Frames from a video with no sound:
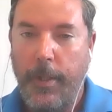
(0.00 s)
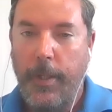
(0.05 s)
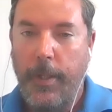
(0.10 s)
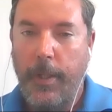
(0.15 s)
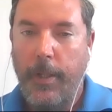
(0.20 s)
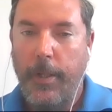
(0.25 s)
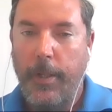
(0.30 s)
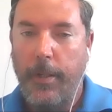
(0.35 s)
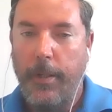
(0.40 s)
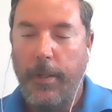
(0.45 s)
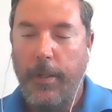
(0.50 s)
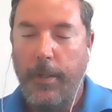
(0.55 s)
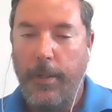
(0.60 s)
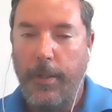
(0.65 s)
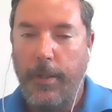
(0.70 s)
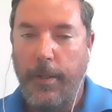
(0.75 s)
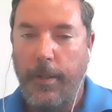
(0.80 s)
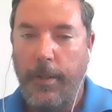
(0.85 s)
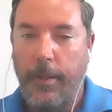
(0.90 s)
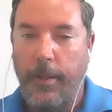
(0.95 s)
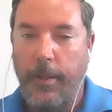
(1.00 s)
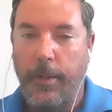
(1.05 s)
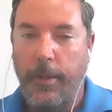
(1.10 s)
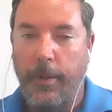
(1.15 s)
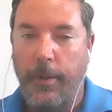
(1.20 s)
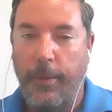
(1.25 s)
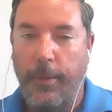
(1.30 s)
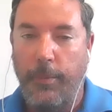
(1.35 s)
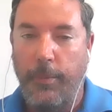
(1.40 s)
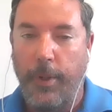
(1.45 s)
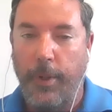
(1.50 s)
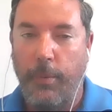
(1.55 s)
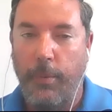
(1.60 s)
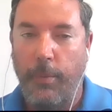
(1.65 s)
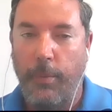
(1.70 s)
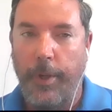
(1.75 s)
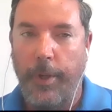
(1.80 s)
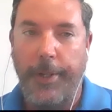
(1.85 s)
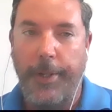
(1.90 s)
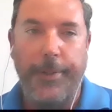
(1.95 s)
and
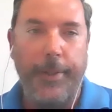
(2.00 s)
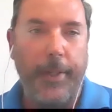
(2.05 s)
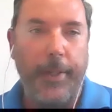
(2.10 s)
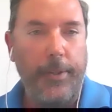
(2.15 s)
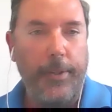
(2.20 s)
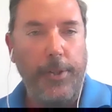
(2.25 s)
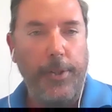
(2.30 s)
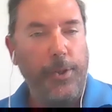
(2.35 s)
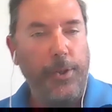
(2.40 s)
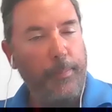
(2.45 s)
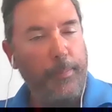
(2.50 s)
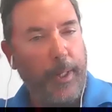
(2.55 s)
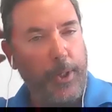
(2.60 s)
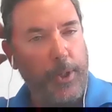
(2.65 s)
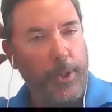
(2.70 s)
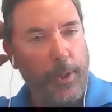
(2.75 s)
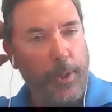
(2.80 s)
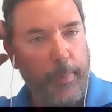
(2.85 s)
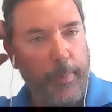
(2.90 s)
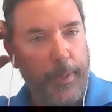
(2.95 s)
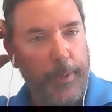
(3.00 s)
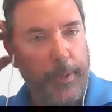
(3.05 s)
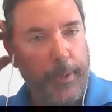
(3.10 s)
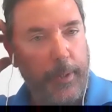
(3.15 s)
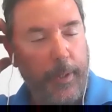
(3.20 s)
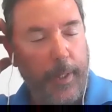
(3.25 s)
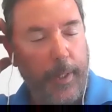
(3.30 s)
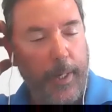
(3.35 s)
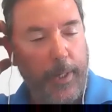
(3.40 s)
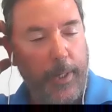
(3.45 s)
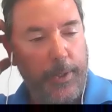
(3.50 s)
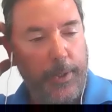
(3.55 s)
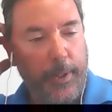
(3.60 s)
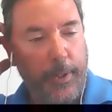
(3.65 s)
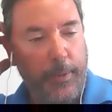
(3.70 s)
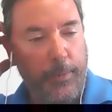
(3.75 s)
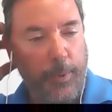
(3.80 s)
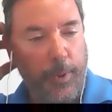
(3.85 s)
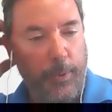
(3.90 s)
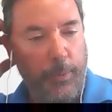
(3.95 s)
one of the things I should mention about the class is
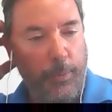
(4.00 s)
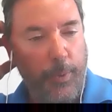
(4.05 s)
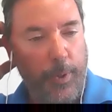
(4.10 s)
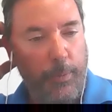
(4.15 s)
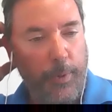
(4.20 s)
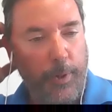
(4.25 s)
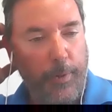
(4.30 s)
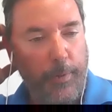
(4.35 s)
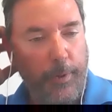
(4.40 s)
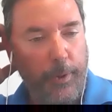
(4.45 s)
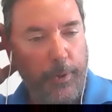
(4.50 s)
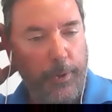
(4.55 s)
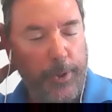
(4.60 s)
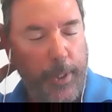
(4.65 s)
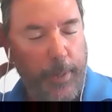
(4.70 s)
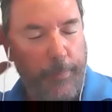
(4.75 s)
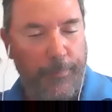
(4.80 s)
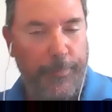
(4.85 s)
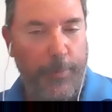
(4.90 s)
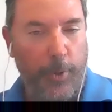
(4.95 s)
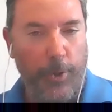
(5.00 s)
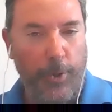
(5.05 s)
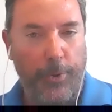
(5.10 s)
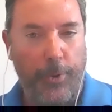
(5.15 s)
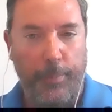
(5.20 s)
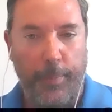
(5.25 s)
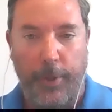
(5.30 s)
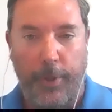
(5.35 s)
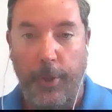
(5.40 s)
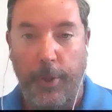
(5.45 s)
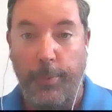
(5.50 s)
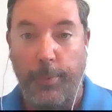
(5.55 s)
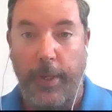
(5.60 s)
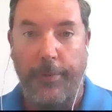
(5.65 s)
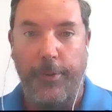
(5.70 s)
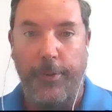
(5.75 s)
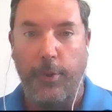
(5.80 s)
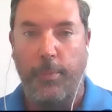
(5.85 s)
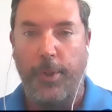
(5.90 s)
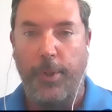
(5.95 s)
that we went a little step further because we
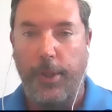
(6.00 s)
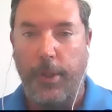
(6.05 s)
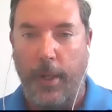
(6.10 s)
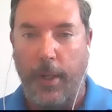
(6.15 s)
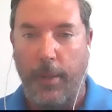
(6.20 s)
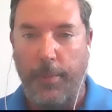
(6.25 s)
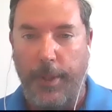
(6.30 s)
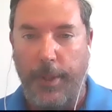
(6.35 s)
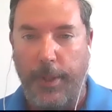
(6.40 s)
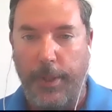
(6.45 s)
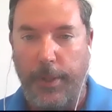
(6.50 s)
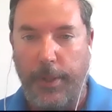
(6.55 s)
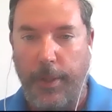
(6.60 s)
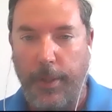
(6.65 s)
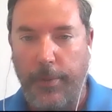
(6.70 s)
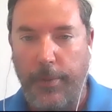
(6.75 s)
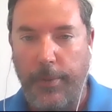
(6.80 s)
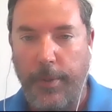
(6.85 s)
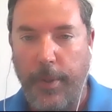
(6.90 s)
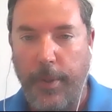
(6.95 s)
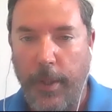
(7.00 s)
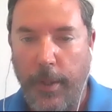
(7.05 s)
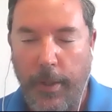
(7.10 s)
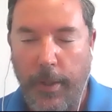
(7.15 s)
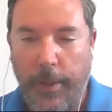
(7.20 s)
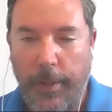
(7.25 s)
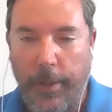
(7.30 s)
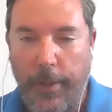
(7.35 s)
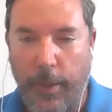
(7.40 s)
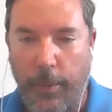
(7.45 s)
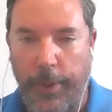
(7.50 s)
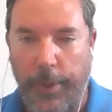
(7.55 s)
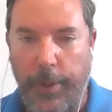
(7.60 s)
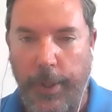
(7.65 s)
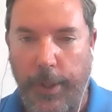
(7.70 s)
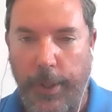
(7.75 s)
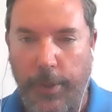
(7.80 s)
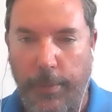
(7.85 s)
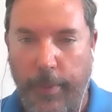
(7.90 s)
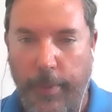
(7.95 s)
have so much time with these kids that we
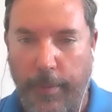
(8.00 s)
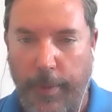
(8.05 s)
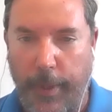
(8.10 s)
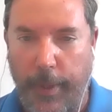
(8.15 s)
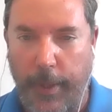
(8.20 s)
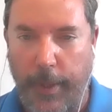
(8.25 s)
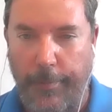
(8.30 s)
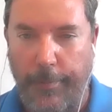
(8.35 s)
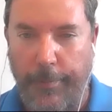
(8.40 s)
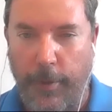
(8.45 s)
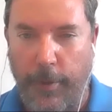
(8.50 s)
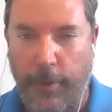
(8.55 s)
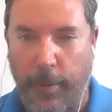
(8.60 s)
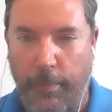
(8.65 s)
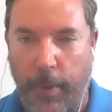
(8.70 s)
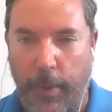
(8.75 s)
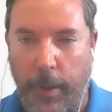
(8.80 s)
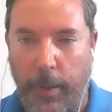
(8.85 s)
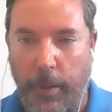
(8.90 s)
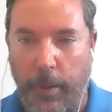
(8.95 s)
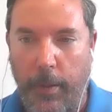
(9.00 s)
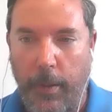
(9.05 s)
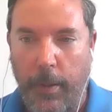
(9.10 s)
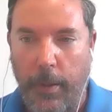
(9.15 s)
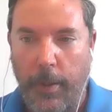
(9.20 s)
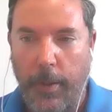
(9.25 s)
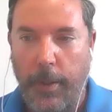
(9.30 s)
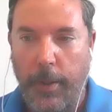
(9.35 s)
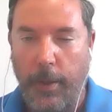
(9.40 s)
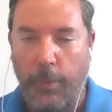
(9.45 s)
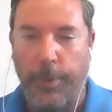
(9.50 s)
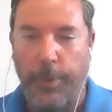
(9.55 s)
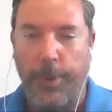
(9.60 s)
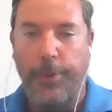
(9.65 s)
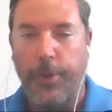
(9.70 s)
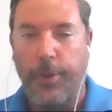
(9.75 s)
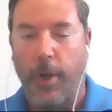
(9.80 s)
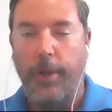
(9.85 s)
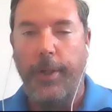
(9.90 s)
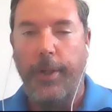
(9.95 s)
teach them everything from, when
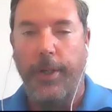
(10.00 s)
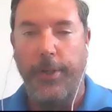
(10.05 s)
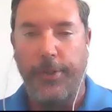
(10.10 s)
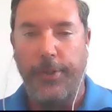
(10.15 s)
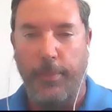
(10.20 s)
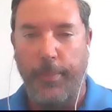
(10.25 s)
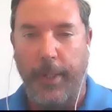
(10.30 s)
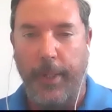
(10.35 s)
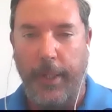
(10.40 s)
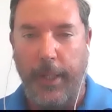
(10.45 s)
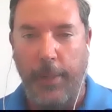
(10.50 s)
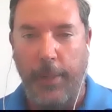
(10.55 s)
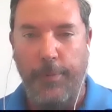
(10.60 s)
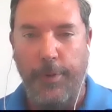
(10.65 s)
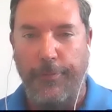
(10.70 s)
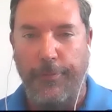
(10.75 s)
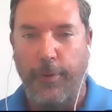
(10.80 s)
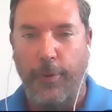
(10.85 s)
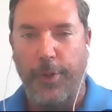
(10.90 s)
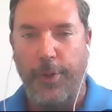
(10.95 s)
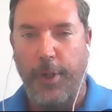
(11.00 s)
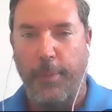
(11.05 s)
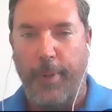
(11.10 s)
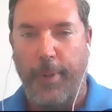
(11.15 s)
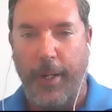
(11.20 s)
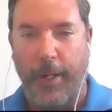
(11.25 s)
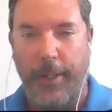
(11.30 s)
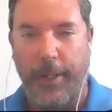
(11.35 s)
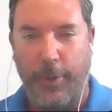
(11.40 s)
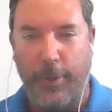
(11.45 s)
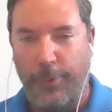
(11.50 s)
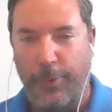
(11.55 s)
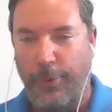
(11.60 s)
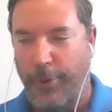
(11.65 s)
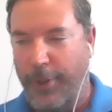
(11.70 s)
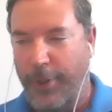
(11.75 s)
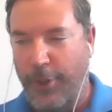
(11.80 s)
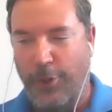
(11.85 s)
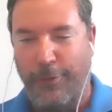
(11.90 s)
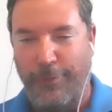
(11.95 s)
you're talking to somebody, keep your phone in your pocket.
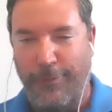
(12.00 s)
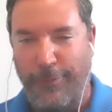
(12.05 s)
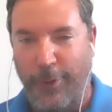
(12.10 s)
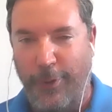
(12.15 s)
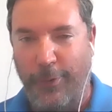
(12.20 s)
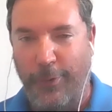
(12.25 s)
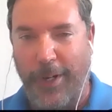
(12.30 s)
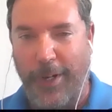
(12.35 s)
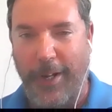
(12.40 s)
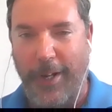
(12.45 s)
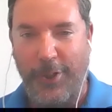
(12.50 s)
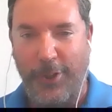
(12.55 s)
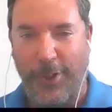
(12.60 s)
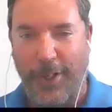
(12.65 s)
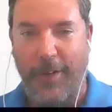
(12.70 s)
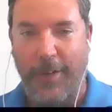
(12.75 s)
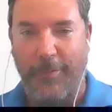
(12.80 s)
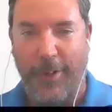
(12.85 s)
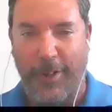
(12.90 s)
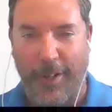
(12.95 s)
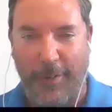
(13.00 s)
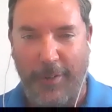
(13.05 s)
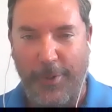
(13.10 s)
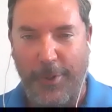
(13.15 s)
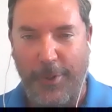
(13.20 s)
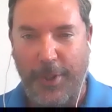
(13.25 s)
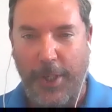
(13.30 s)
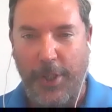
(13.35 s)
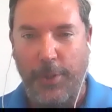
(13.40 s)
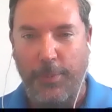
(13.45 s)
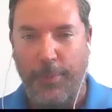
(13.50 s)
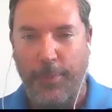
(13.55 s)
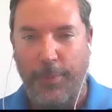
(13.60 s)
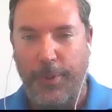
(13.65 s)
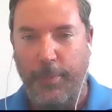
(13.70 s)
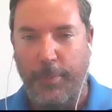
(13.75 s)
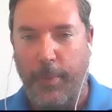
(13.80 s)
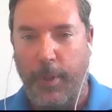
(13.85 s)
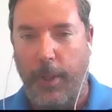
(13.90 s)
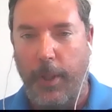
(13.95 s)
Don't look at your phone. Actually have a conversation
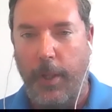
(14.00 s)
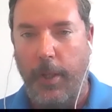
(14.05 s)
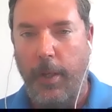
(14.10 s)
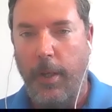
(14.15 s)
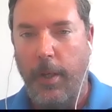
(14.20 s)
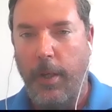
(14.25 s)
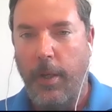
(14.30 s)
with somebody.